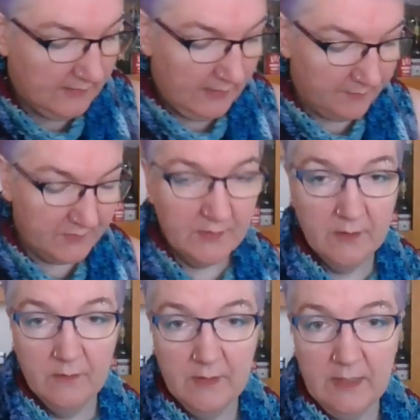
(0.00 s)
necessarily the
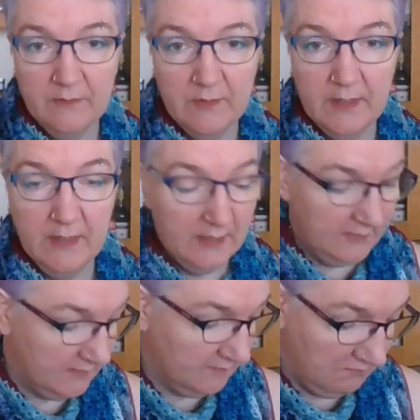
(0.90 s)
kind of yarn I would
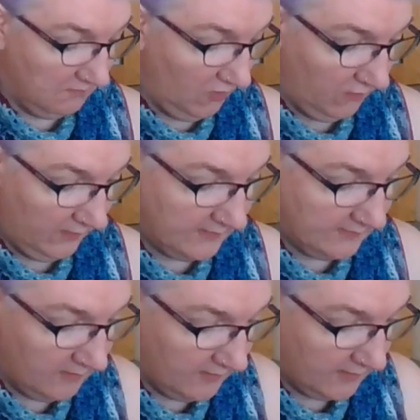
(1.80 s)
normally pick out, but
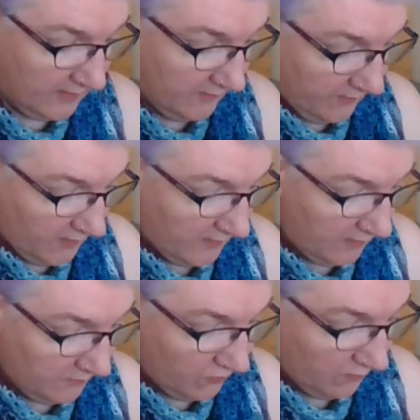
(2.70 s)
sometimes that's quite
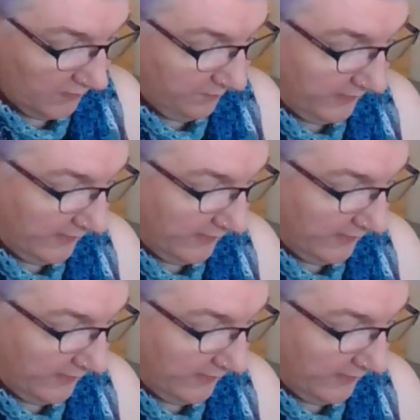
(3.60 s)
fun, isn't it?